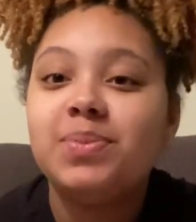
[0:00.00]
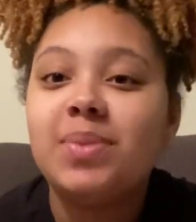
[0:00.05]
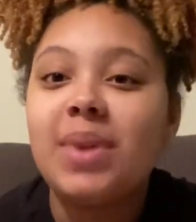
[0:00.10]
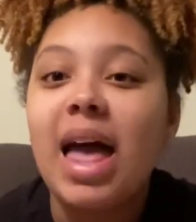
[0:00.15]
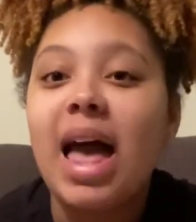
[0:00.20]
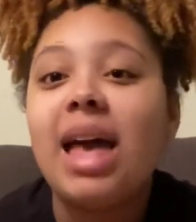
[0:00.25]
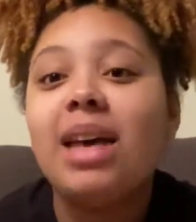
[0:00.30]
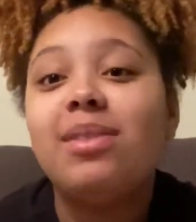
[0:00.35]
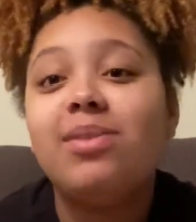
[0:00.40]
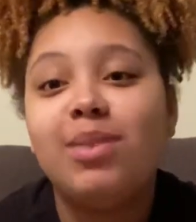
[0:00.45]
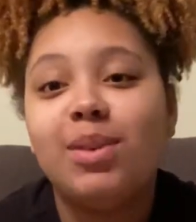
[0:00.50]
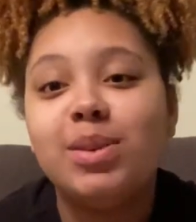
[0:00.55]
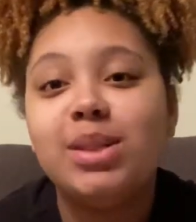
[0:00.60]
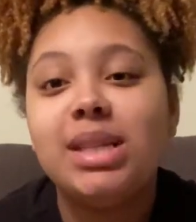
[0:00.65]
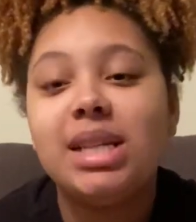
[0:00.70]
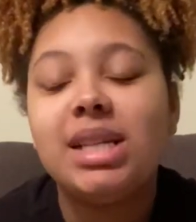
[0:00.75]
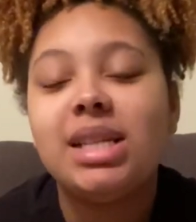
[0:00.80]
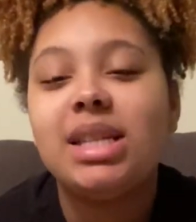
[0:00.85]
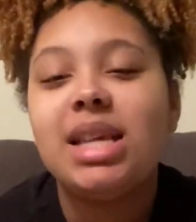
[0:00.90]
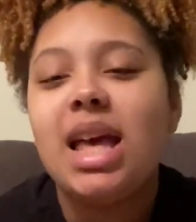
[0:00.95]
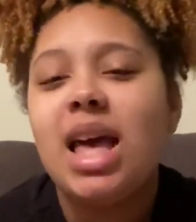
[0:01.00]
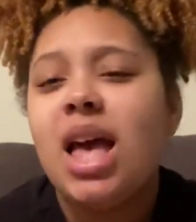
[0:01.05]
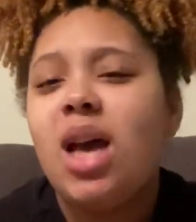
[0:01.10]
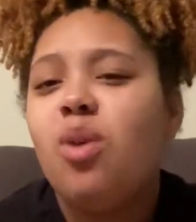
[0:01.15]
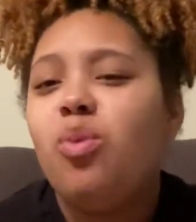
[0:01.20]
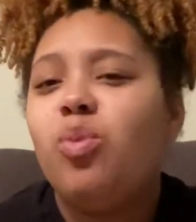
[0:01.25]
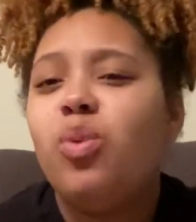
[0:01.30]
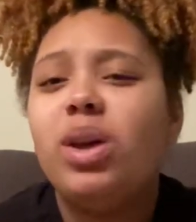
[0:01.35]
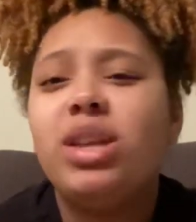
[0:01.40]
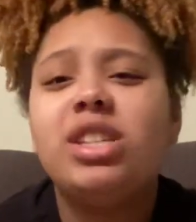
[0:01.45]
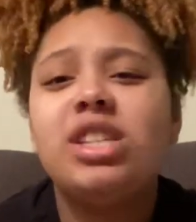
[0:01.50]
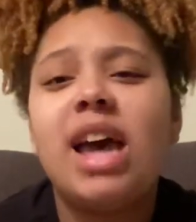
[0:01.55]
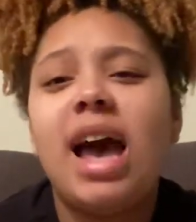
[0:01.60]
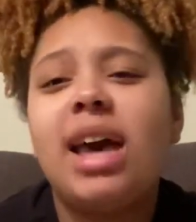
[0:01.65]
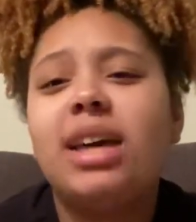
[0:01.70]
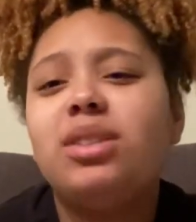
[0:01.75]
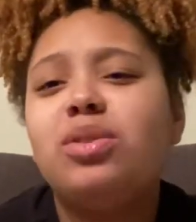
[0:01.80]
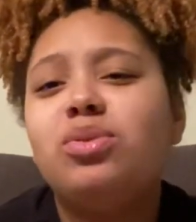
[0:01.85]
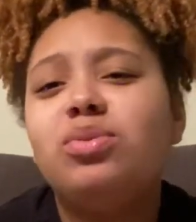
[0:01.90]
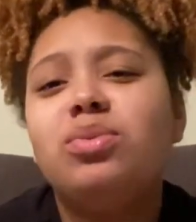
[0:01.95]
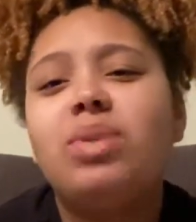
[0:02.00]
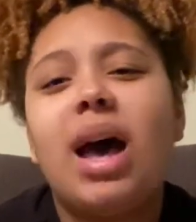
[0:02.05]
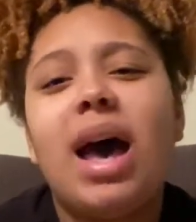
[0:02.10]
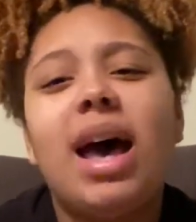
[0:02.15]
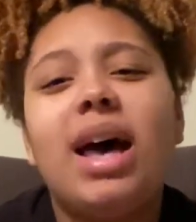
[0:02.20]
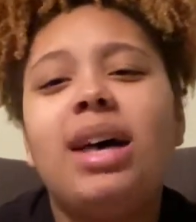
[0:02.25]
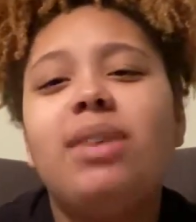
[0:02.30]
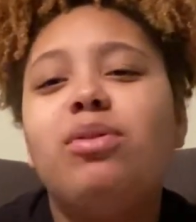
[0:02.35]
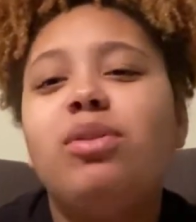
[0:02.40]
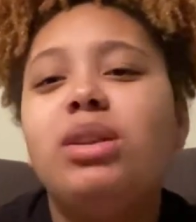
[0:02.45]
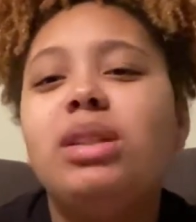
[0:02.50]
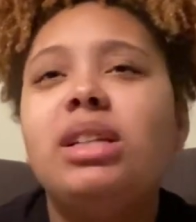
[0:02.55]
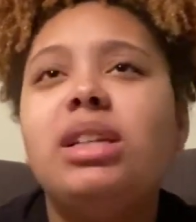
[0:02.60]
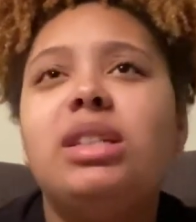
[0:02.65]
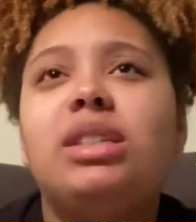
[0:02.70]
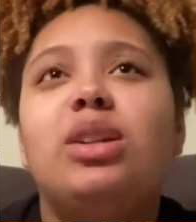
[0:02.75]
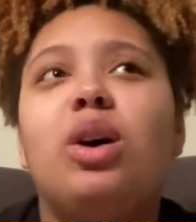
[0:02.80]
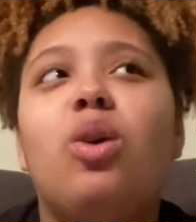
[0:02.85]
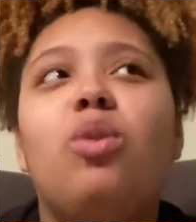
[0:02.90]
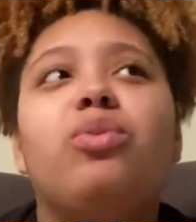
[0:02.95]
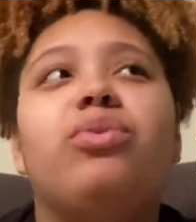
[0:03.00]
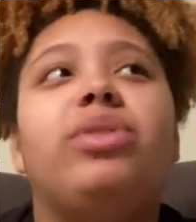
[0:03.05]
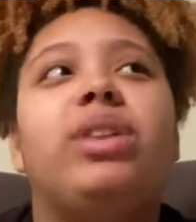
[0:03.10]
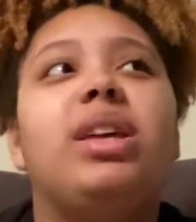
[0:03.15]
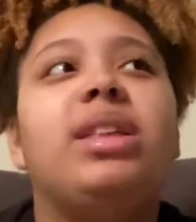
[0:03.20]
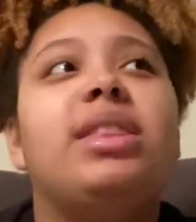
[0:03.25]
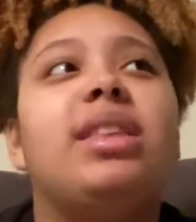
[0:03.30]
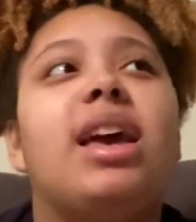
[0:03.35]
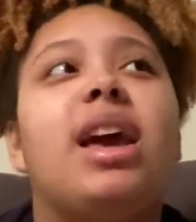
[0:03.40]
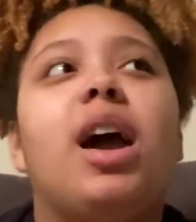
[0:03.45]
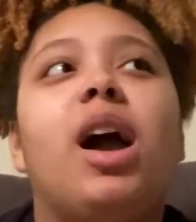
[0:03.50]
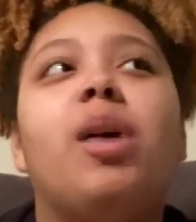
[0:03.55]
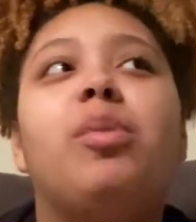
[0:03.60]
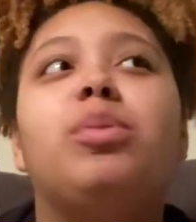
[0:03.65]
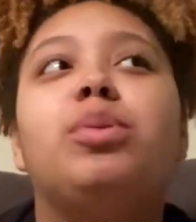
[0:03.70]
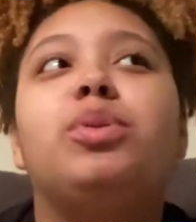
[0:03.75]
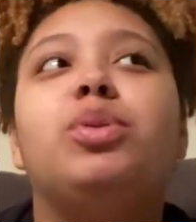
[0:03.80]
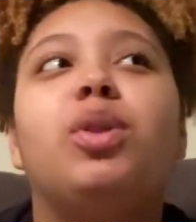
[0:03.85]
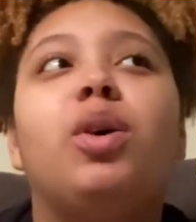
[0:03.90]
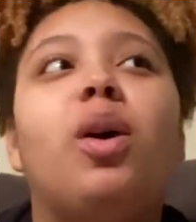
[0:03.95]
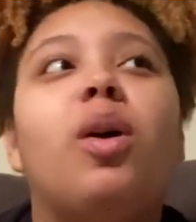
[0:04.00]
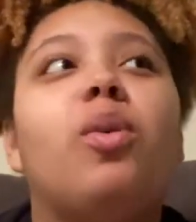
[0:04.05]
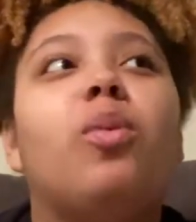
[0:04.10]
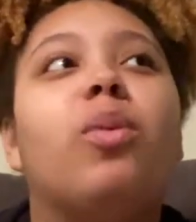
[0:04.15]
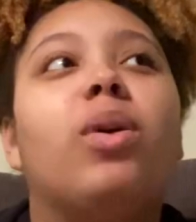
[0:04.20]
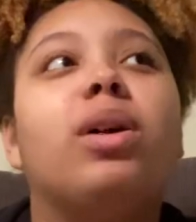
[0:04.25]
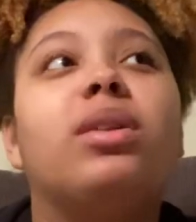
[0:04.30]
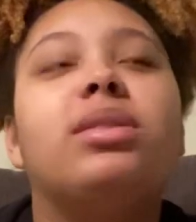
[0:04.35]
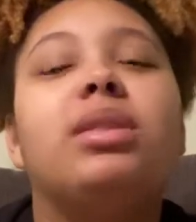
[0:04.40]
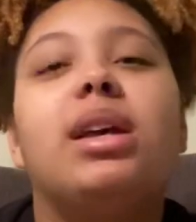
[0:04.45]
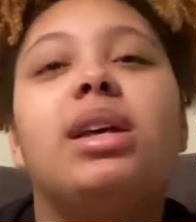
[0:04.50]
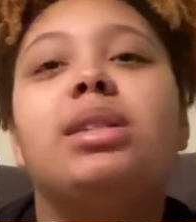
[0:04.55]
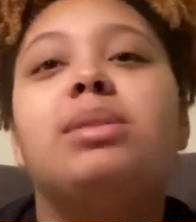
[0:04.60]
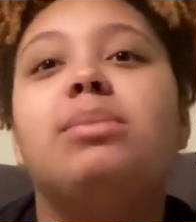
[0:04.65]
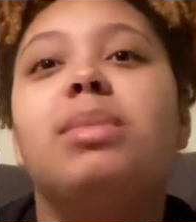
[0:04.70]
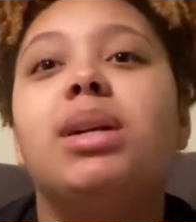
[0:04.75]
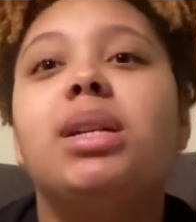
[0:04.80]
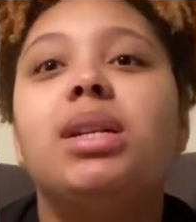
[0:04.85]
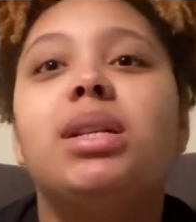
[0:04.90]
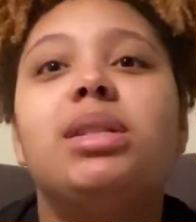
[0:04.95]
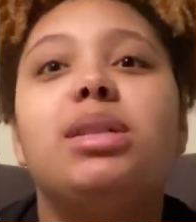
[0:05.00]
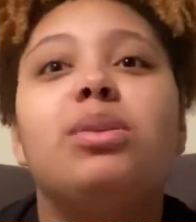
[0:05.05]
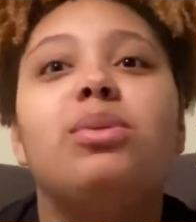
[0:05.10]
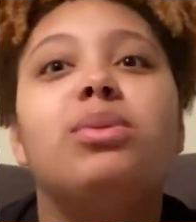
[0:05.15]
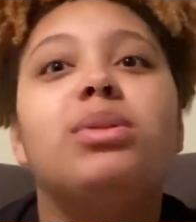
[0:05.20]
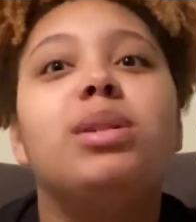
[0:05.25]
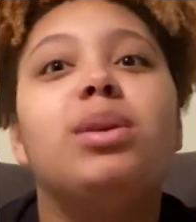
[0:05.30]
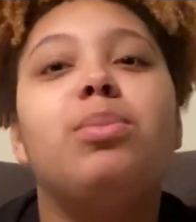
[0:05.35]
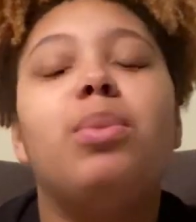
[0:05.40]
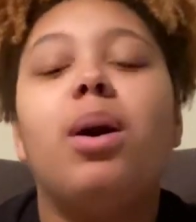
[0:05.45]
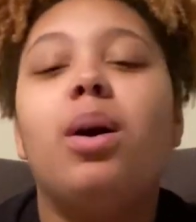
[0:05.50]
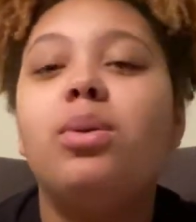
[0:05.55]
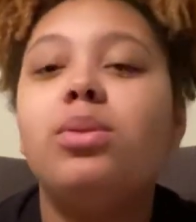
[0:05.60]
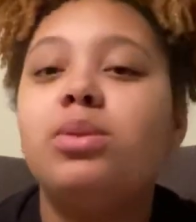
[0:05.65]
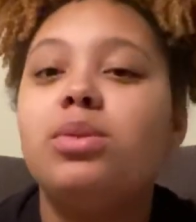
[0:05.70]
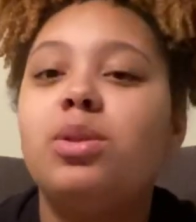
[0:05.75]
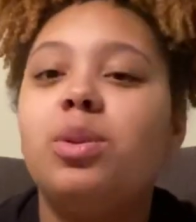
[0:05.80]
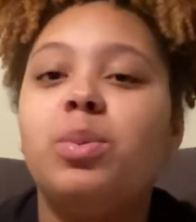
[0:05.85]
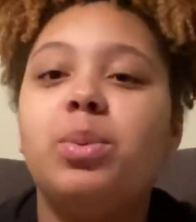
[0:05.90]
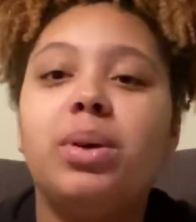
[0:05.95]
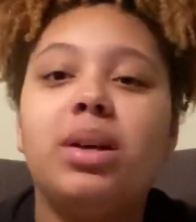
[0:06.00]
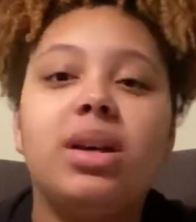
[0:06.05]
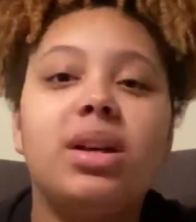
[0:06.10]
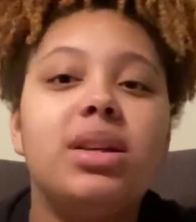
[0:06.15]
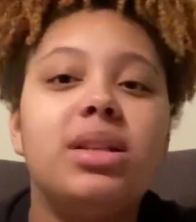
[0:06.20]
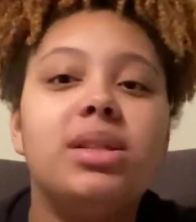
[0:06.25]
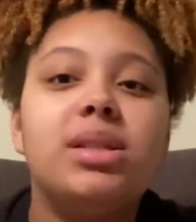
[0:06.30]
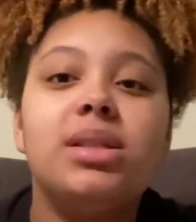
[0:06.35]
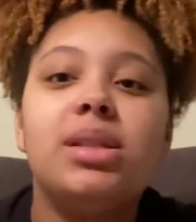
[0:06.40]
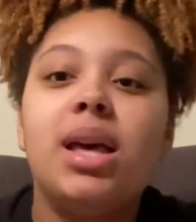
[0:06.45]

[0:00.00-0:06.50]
I felt it, which I really don't think the epidural worked as much as it was supposed to, because